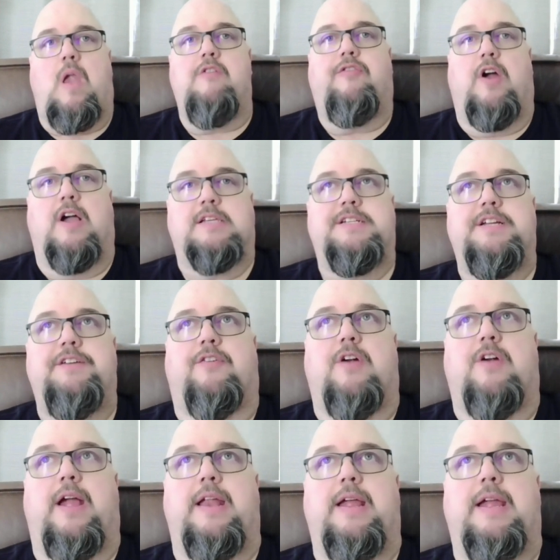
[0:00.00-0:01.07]
Frosty
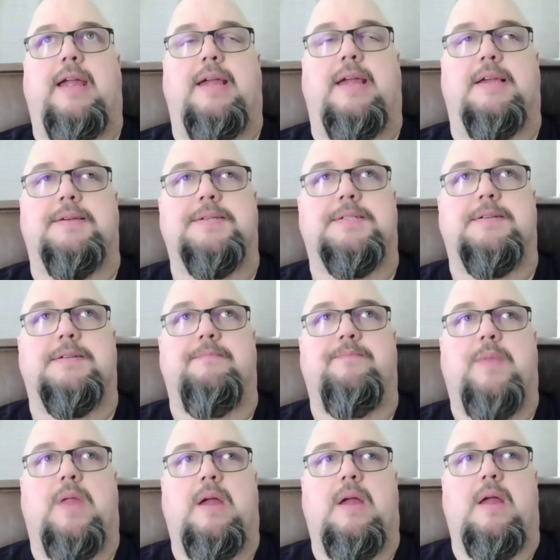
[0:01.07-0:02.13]
Friday is
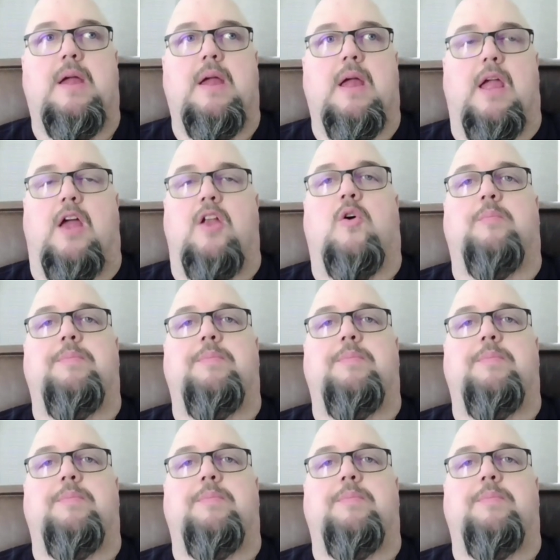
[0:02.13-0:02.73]
an